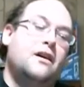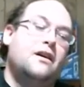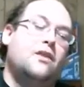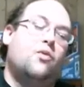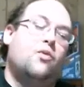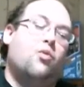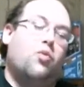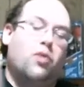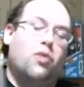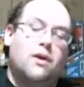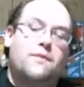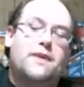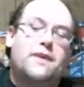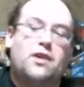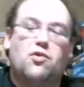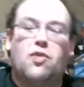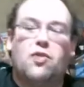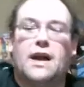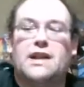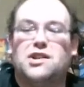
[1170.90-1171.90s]
Would be
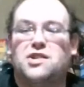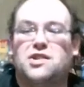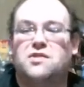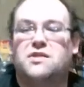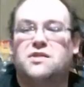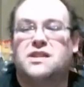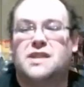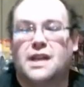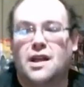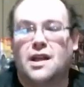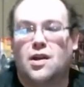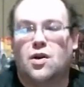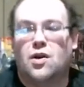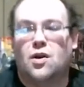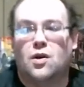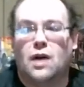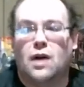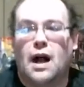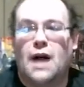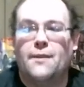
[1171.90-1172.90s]
great to see
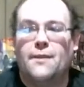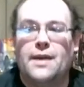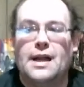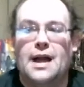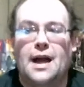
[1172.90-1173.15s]
her. I mean,